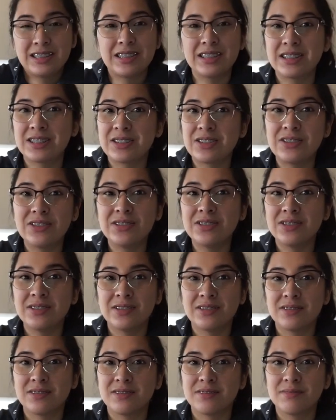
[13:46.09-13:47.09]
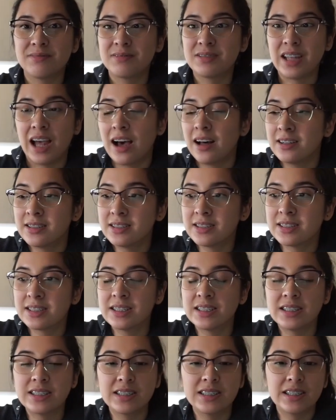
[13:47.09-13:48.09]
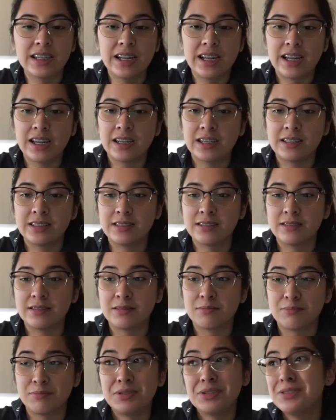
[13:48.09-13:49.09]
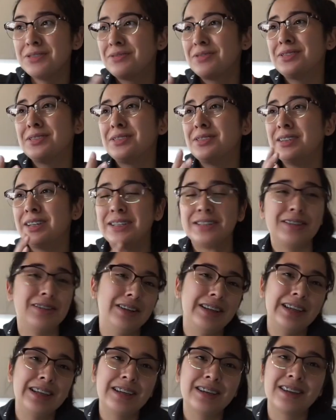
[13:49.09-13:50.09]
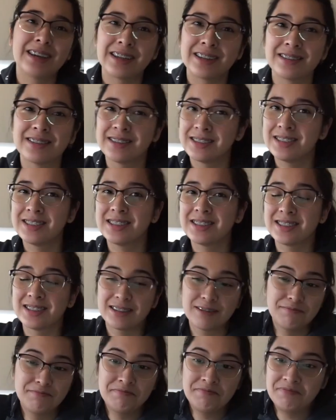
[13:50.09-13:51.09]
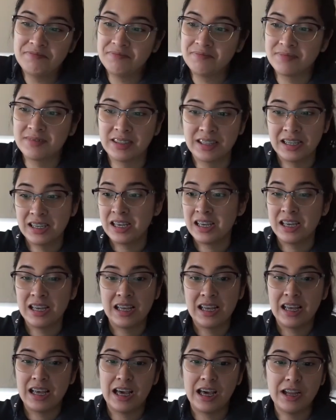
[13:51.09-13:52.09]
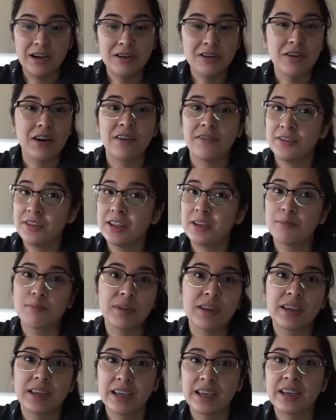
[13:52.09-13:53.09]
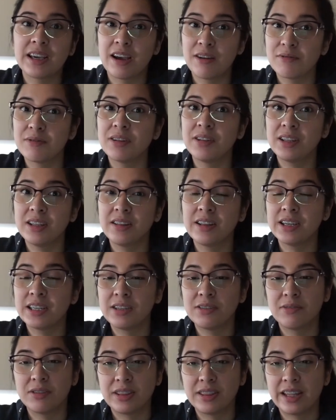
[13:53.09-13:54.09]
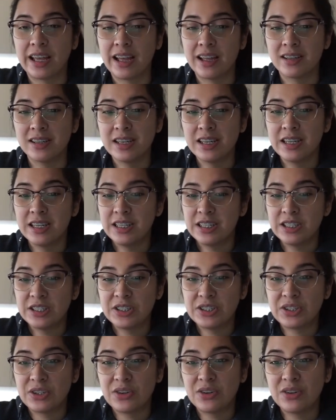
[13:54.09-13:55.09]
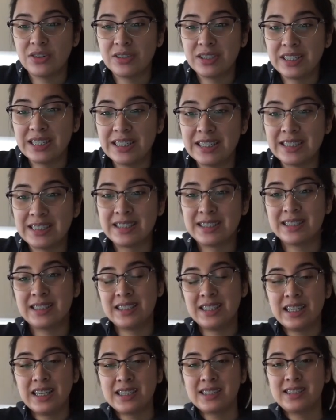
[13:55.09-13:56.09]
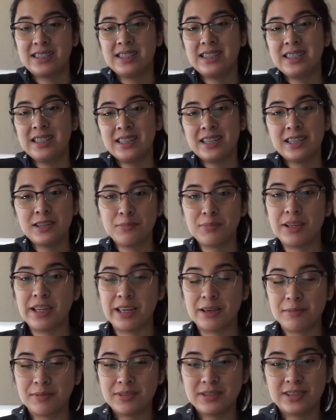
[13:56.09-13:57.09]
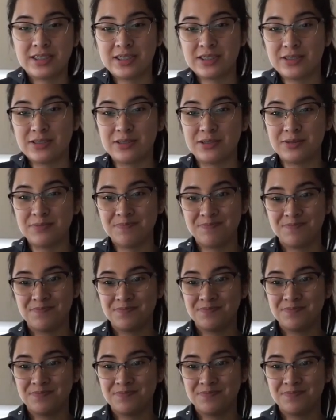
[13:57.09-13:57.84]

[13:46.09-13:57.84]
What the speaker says: so talented and beautiful and unique, and it's just, I don't know, I feel like BigHit got really lucky with that. So is TXT gonna be able to